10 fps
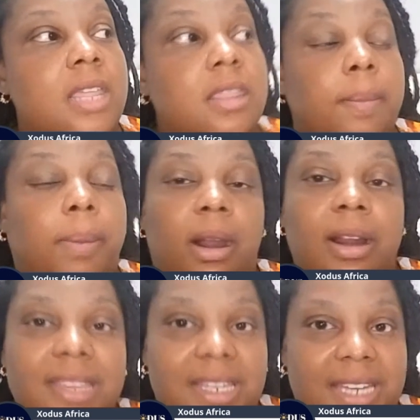The
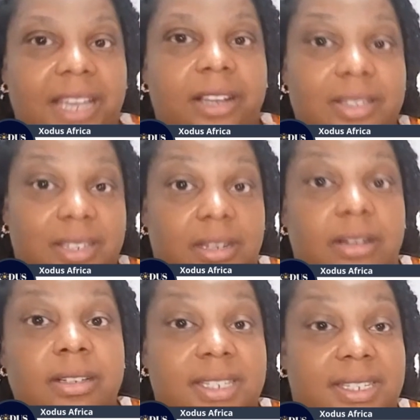part that angers the
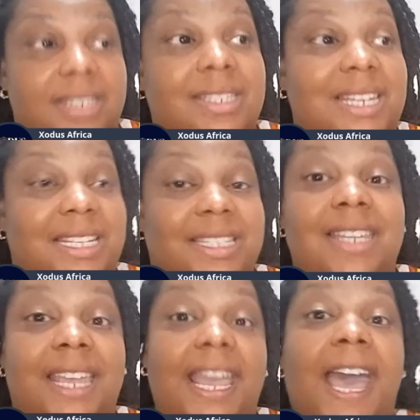narcissist is
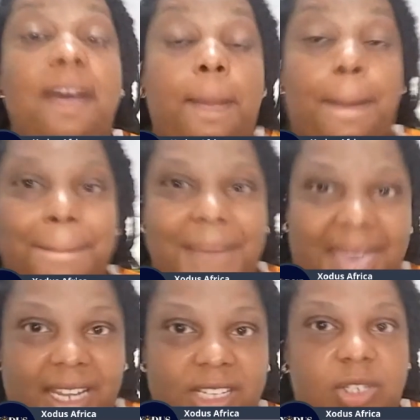they have
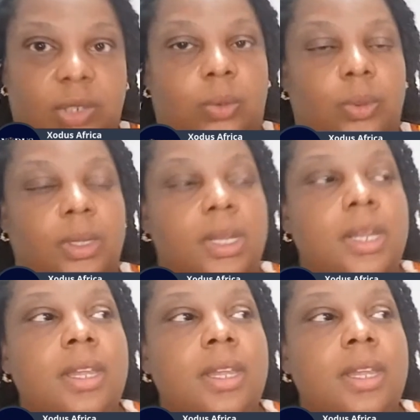pegged you.